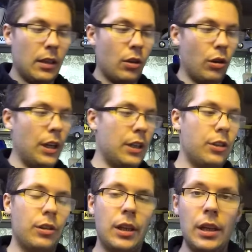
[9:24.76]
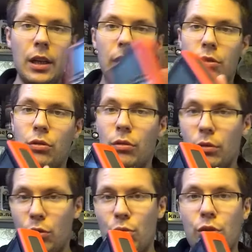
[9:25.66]
connection here, to
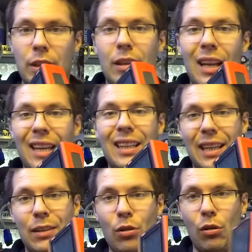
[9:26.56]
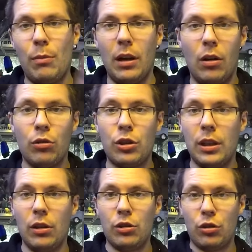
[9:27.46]
use it like a normal
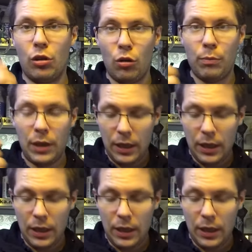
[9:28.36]
oscilloscope